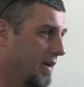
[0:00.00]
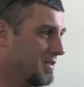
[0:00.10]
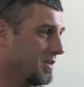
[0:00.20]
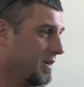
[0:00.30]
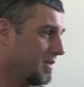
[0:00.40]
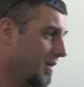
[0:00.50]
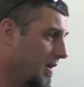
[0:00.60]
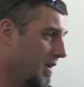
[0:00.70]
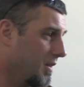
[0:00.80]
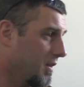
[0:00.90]
Eyesight
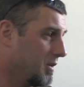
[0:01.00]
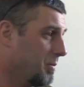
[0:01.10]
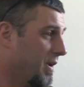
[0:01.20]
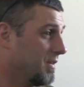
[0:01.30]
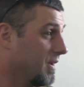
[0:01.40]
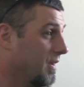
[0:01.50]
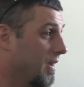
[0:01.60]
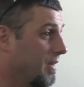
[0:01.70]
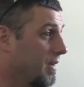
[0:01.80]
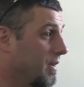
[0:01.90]
depends
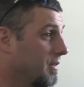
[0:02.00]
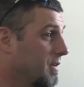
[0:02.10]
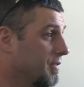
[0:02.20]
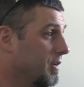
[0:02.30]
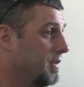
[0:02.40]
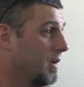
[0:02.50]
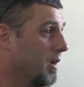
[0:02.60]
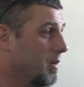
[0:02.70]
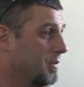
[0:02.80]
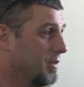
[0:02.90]
on different
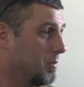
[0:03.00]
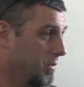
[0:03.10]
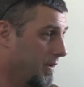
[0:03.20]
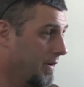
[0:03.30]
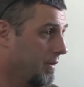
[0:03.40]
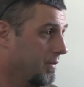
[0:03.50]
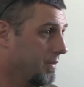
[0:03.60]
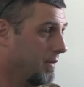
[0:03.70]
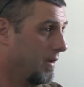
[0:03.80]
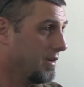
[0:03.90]

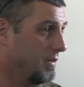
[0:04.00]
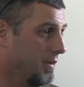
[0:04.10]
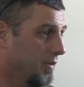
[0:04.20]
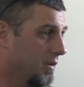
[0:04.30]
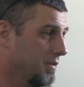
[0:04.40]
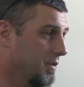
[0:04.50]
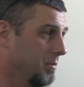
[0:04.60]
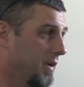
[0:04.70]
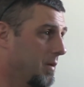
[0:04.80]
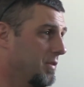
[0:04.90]
bloodhounds are actually different, because
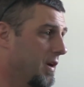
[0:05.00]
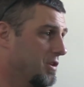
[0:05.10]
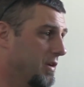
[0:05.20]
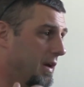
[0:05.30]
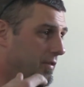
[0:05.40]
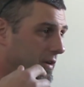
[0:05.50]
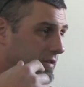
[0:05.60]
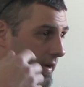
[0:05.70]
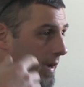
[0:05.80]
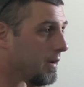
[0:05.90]
sometimes they actually have a
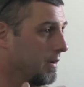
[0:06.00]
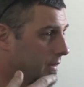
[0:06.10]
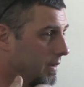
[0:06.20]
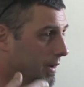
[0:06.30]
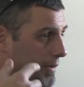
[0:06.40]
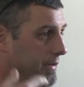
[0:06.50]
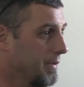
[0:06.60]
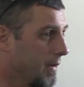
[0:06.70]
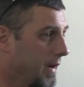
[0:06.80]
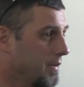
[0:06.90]
sac
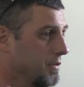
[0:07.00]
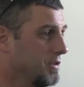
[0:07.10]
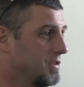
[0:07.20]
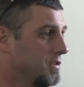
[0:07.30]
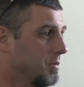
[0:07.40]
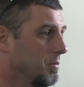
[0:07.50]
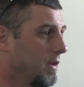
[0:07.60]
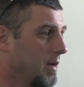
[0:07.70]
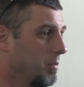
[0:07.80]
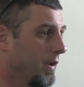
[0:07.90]
underneath their eyes, so you see a
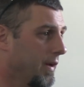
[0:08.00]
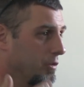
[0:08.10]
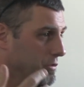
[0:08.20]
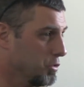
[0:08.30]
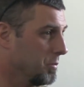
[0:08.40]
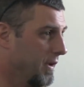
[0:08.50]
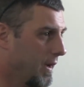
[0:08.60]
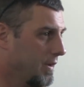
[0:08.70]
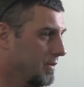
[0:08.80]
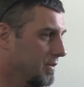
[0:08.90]
lot of bloodhounds with droopy
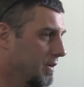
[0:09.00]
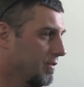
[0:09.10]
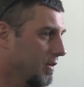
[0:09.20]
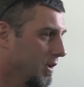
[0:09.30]
eyes and stuff.